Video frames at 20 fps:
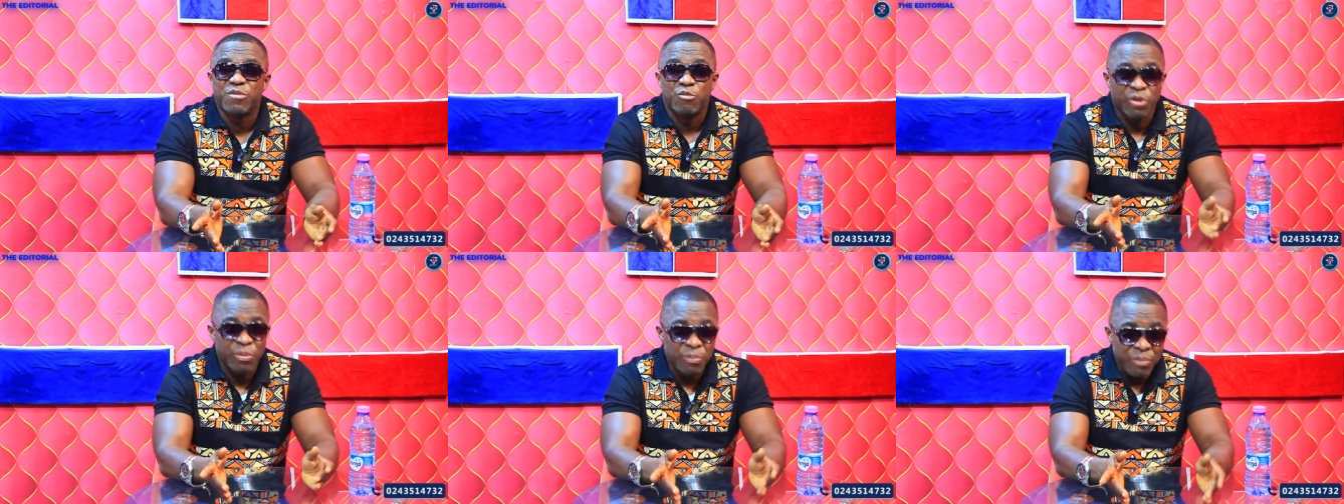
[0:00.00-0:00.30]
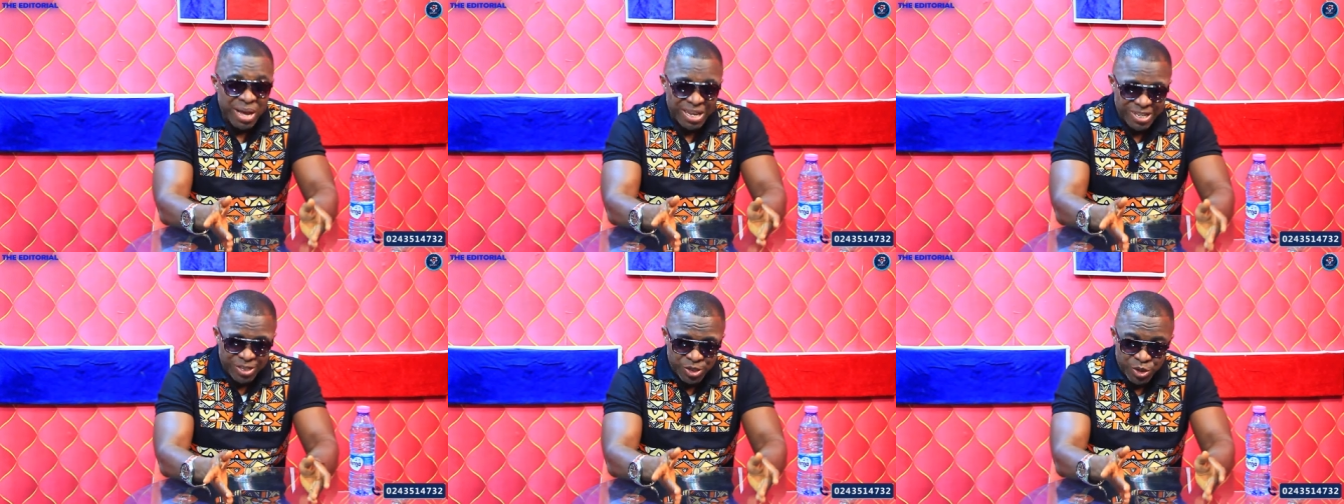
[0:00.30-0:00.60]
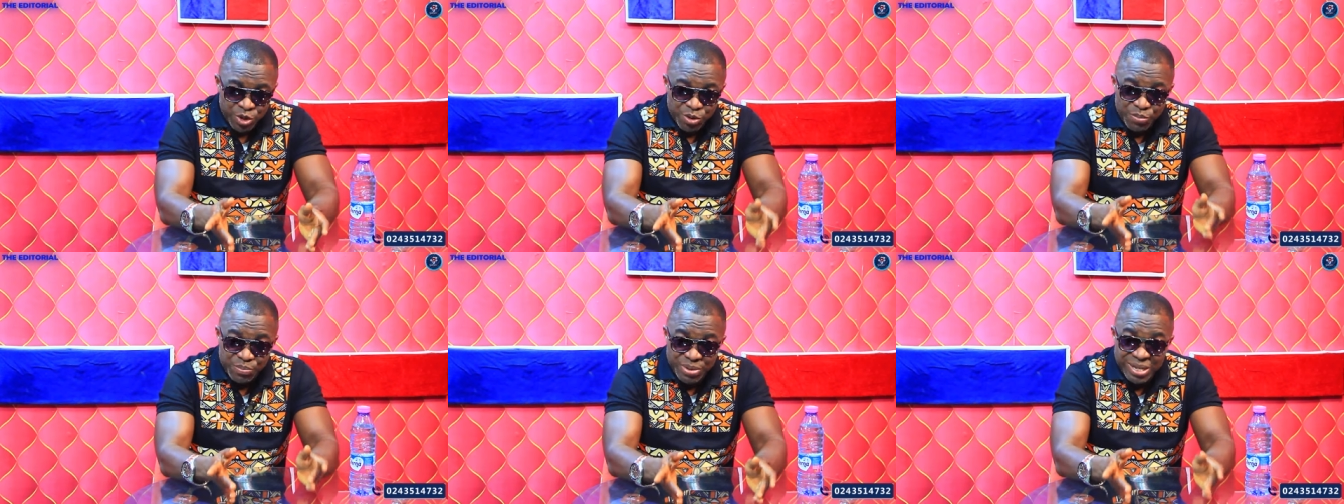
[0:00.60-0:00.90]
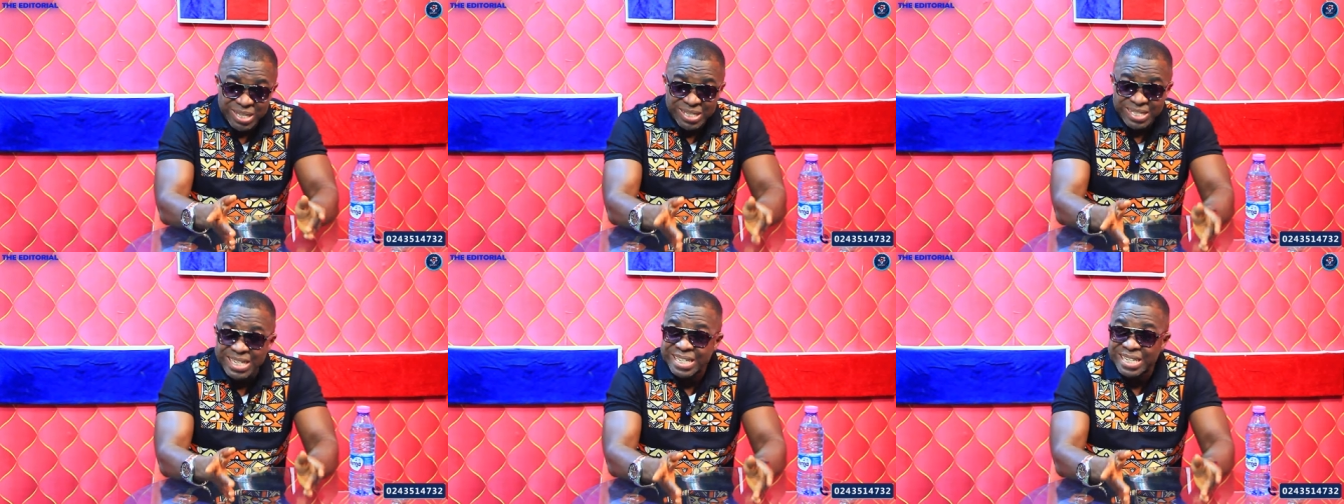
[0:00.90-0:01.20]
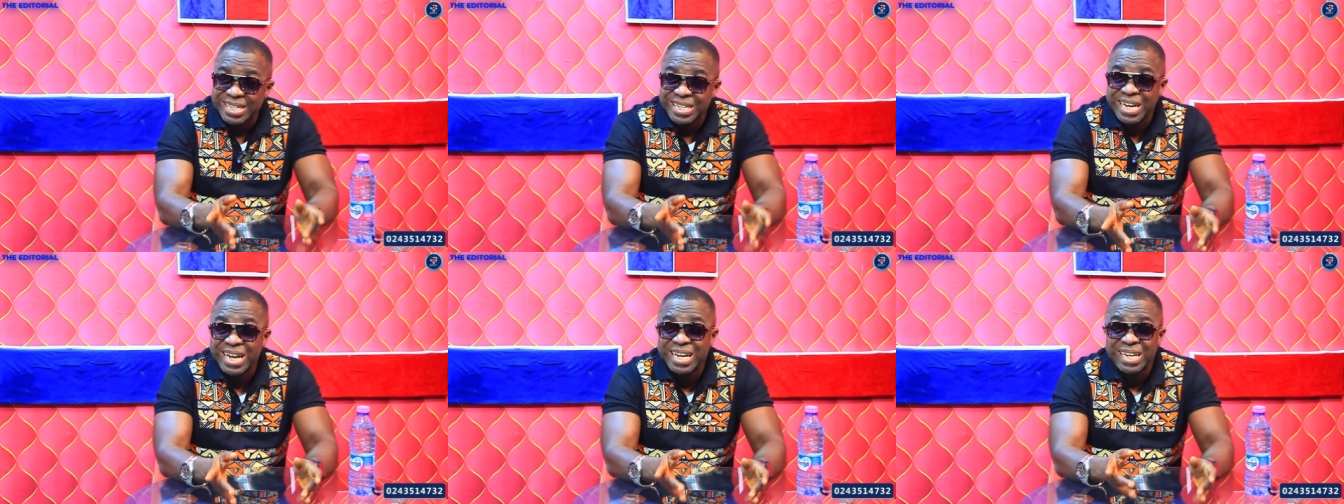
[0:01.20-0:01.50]
We make showbiz
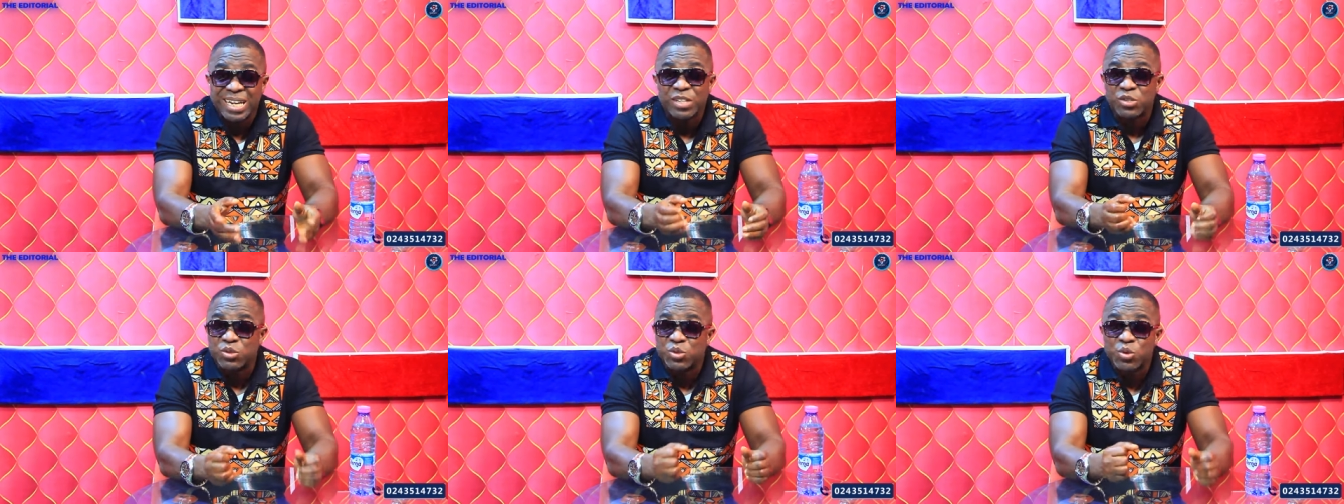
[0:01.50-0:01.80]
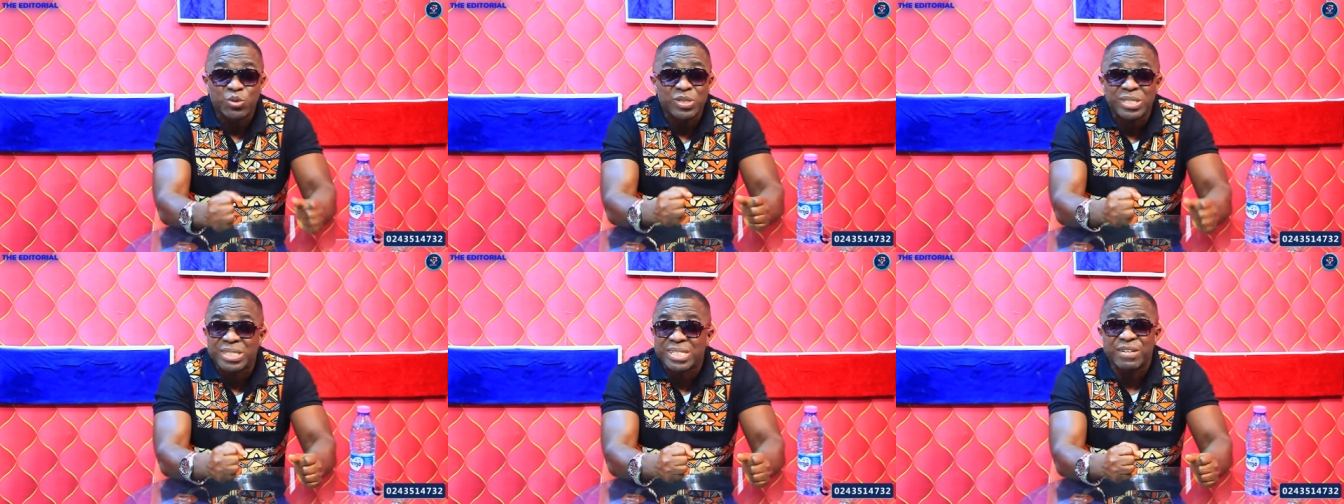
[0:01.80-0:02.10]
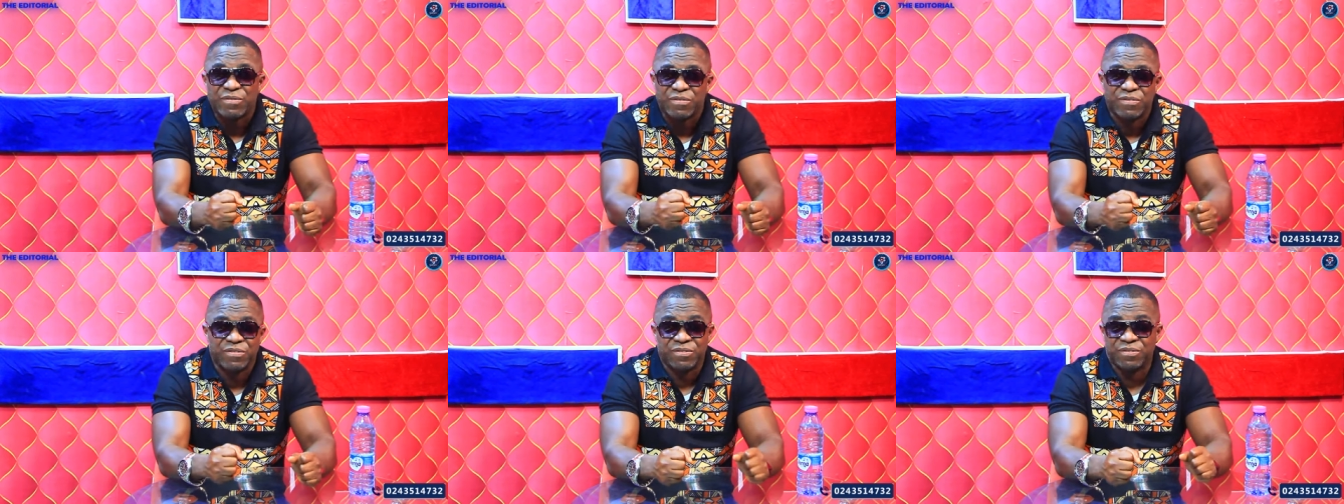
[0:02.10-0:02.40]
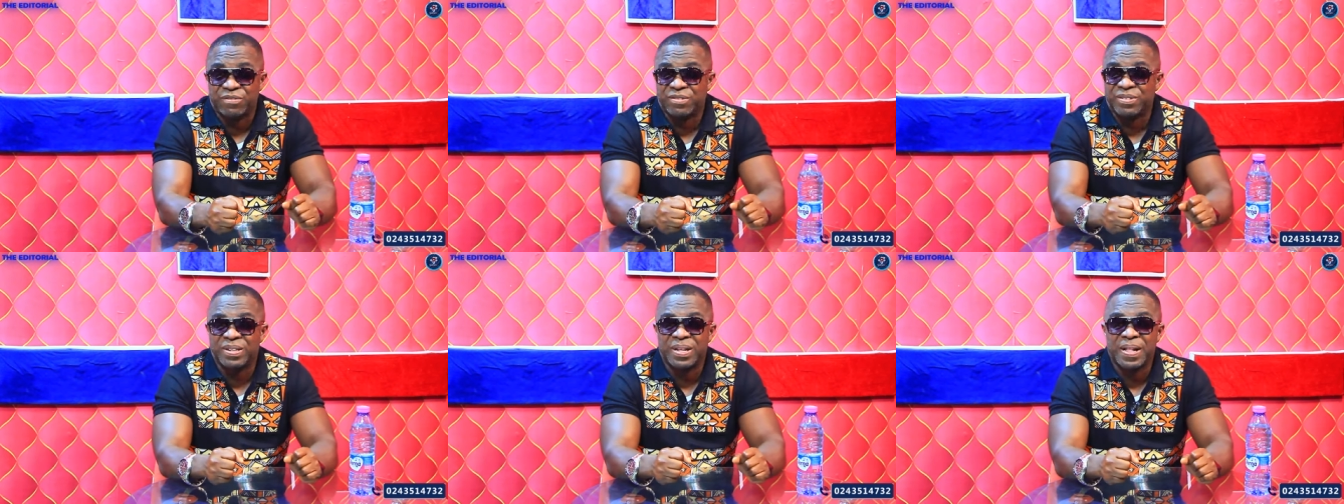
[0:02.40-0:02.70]
in Ghana so stiff.